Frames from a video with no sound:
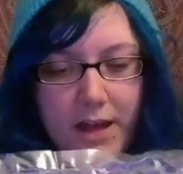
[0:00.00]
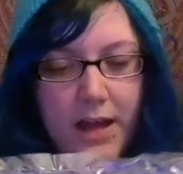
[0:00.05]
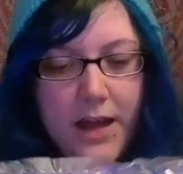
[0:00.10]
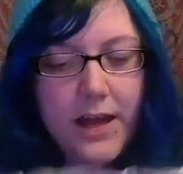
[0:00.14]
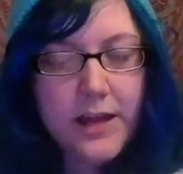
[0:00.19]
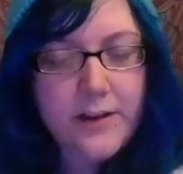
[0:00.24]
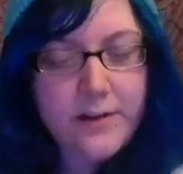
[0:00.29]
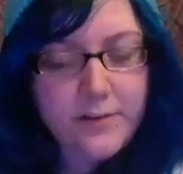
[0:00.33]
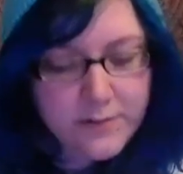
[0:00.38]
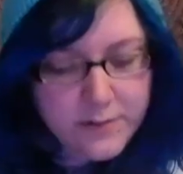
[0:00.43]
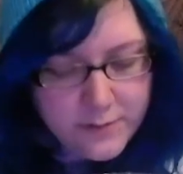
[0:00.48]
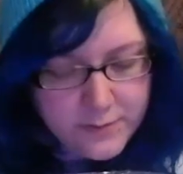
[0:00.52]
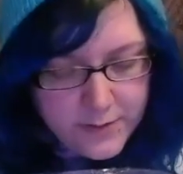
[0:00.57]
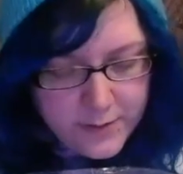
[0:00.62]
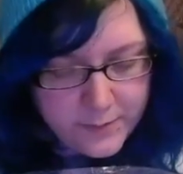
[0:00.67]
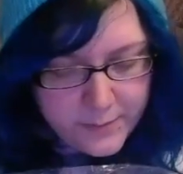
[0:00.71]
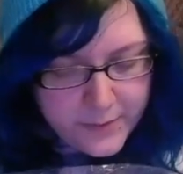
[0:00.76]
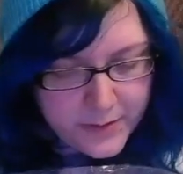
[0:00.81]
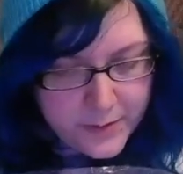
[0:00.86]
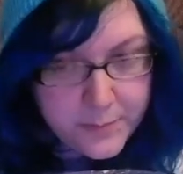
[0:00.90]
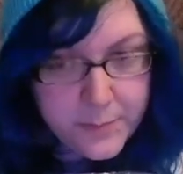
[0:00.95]
I don't know where
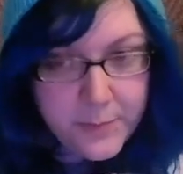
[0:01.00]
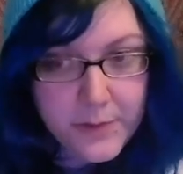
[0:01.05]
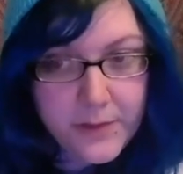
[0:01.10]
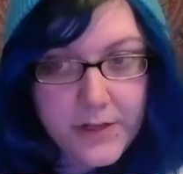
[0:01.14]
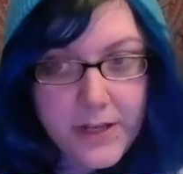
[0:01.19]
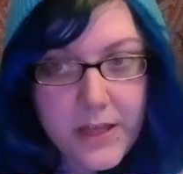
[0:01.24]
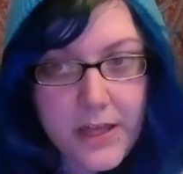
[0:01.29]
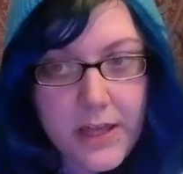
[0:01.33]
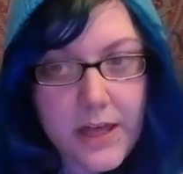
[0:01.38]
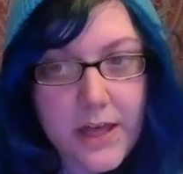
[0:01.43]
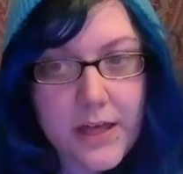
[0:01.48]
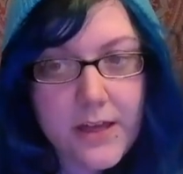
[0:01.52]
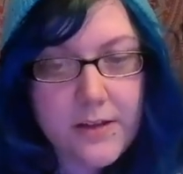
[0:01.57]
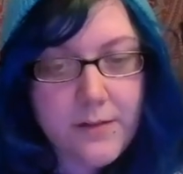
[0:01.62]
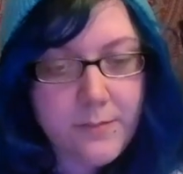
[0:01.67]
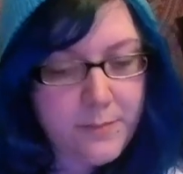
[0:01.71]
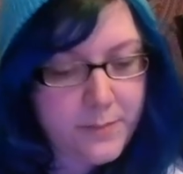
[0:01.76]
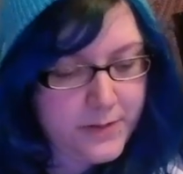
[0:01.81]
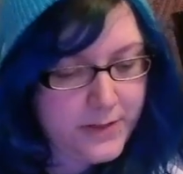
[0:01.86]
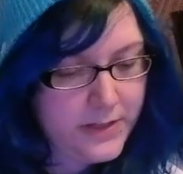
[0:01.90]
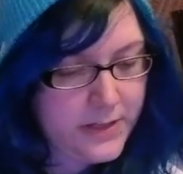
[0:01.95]
I'm going to put it yet,
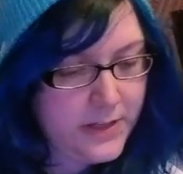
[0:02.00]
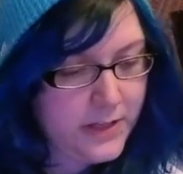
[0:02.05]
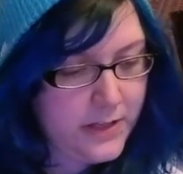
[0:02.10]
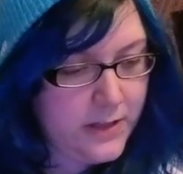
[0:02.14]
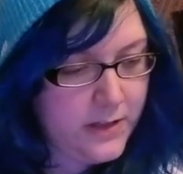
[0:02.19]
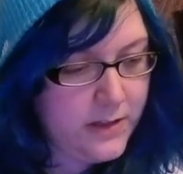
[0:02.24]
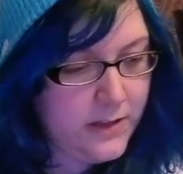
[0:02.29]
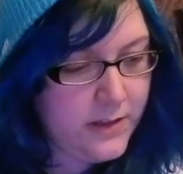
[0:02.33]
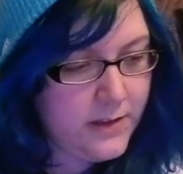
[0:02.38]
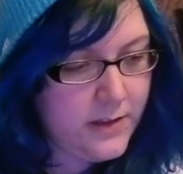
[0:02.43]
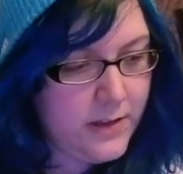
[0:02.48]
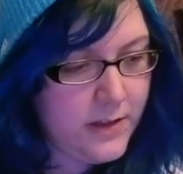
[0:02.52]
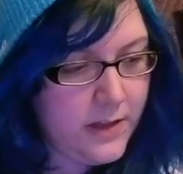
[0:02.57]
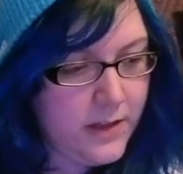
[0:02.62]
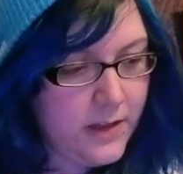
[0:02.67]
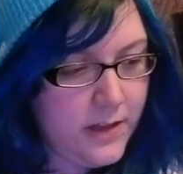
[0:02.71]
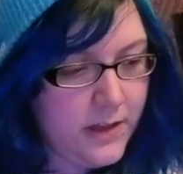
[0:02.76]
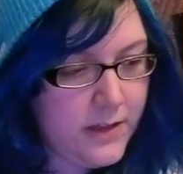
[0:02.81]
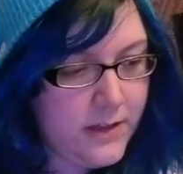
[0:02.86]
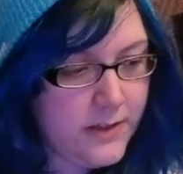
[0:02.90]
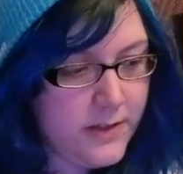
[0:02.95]
but
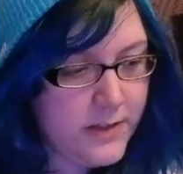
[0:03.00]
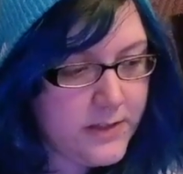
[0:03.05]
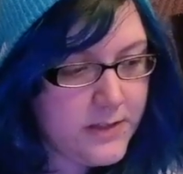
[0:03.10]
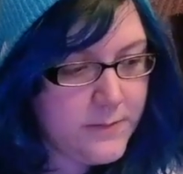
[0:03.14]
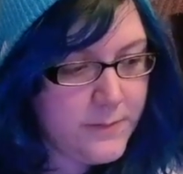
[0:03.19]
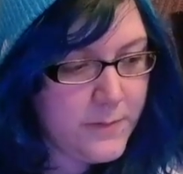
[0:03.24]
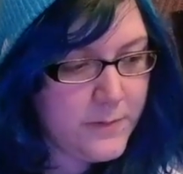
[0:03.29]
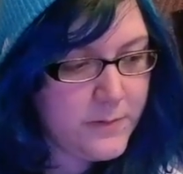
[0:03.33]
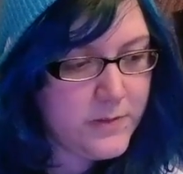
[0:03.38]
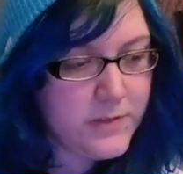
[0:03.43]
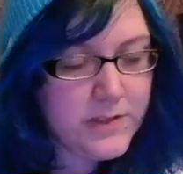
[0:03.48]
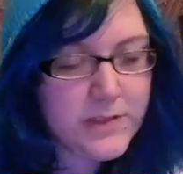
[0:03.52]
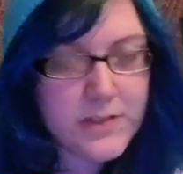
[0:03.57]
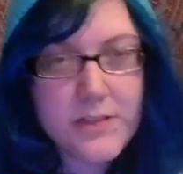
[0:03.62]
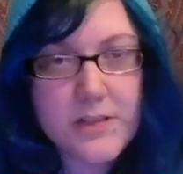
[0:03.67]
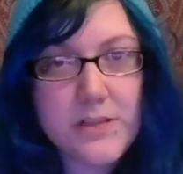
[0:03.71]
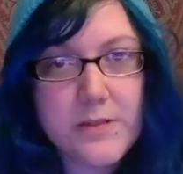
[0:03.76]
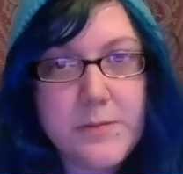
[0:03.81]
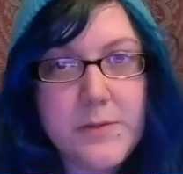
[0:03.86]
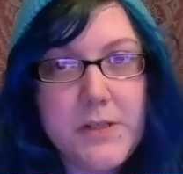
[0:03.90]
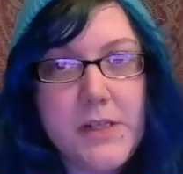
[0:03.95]
that's mostly
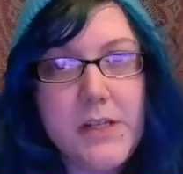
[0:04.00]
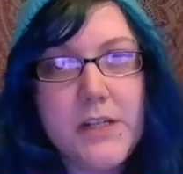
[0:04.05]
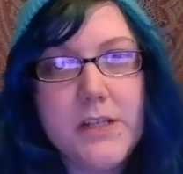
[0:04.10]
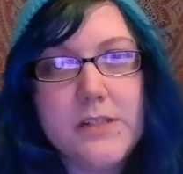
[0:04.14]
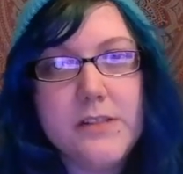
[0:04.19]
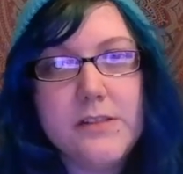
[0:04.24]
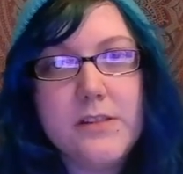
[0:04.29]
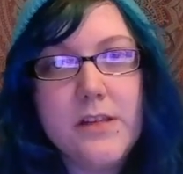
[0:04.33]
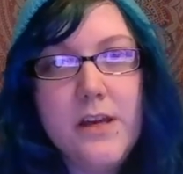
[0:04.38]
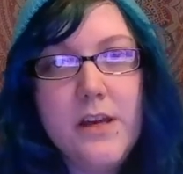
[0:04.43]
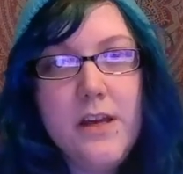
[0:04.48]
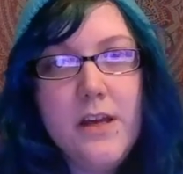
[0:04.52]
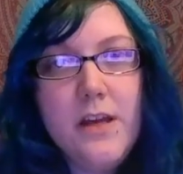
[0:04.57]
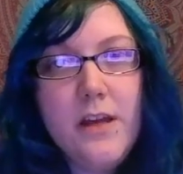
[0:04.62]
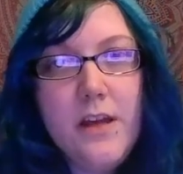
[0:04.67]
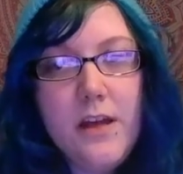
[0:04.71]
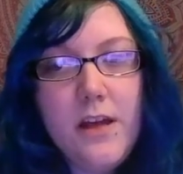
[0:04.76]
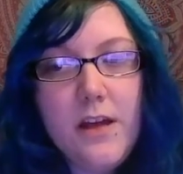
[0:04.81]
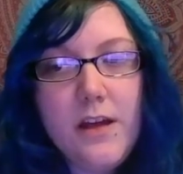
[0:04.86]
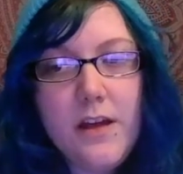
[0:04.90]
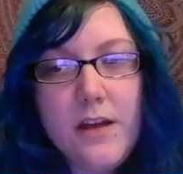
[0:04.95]
just because
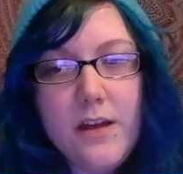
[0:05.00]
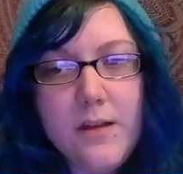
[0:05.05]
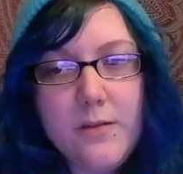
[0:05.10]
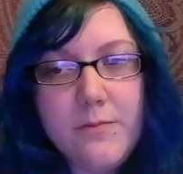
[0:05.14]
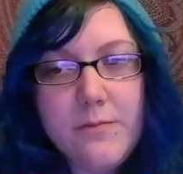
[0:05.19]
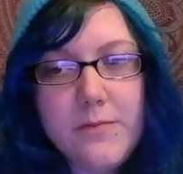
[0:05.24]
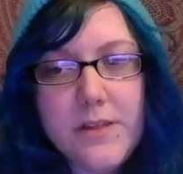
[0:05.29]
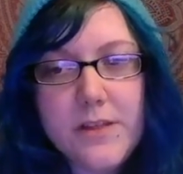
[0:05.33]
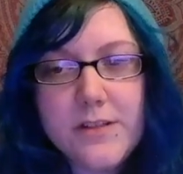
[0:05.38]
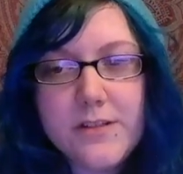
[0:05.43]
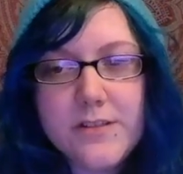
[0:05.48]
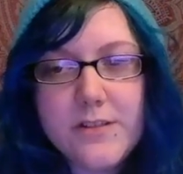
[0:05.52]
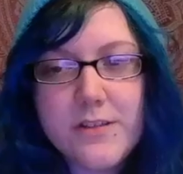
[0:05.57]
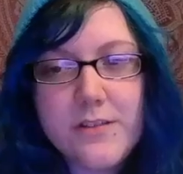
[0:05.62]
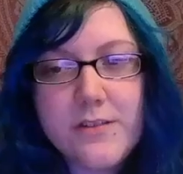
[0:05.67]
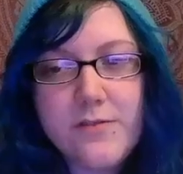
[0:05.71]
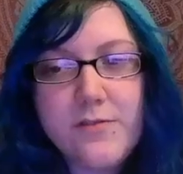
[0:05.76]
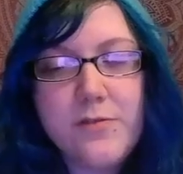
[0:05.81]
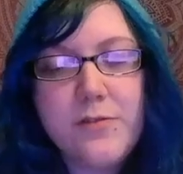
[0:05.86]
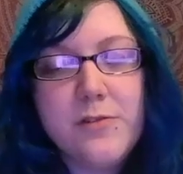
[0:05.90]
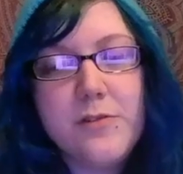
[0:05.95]
things on the
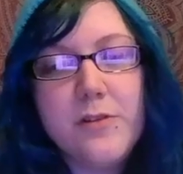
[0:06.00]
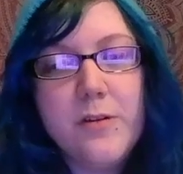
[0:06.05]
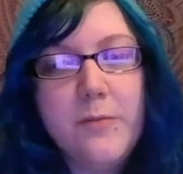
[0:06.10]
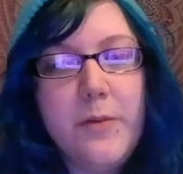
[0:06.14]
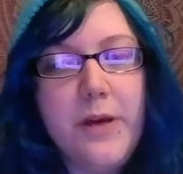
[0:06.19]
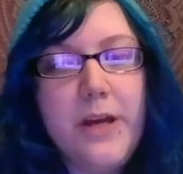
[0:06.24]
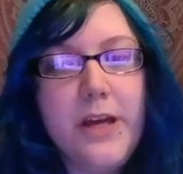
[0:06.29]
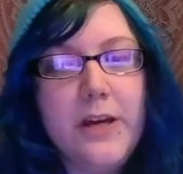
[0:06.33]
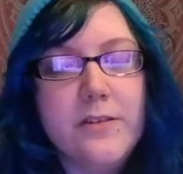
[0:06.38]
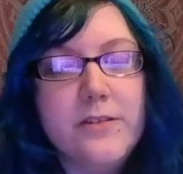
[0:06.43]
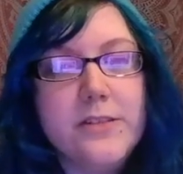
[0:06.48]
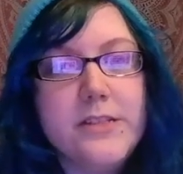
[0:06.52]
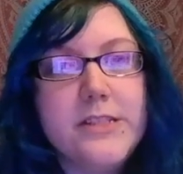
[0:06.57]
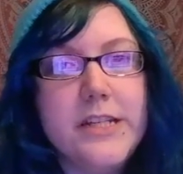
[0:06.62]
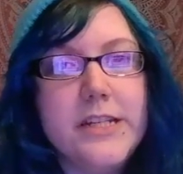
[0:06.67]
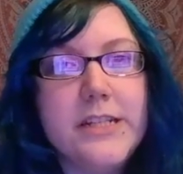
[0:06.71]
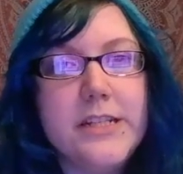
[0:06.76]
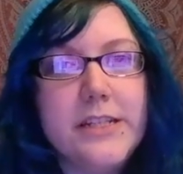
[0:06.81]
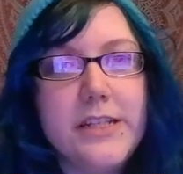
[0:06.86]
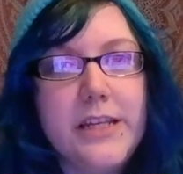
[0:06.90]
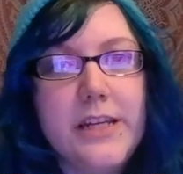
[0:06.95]
floor in my house
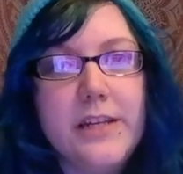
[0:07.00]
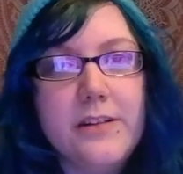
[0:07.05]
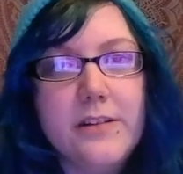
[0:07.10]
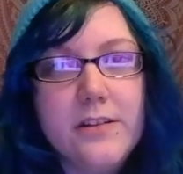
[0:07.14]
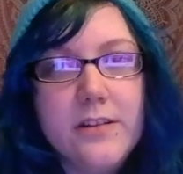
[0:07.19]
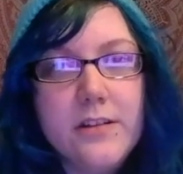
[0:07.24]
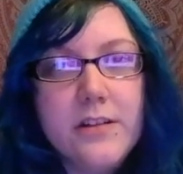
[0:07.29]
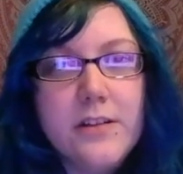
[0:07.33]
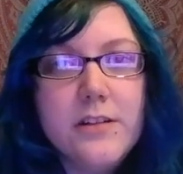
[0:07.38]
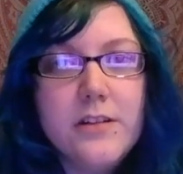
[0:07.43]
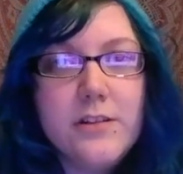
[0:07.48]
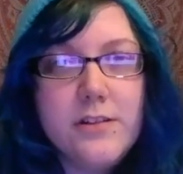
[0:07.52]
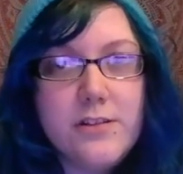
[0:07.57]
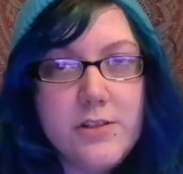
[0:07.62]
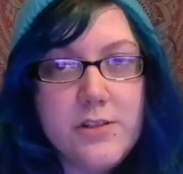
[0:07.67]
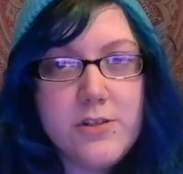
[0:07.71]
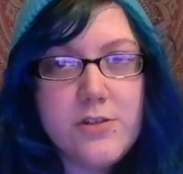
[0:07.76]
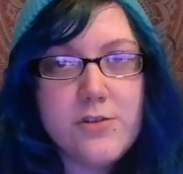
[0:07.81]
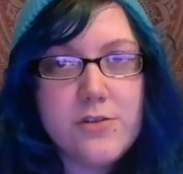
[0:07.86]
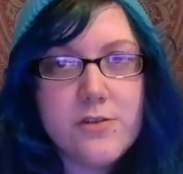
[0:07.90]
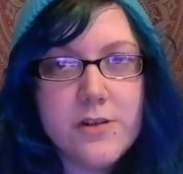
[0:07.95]
tend to get
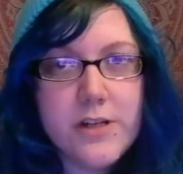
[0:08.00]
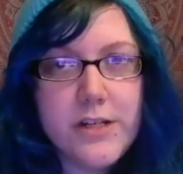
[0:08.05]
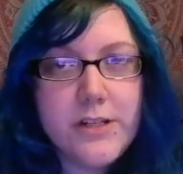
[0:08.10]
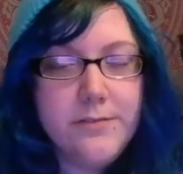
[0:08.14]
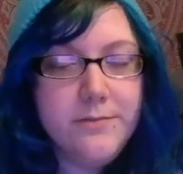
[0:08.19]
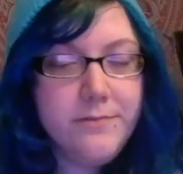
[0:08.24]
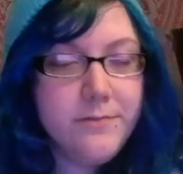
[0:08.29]
destroyed.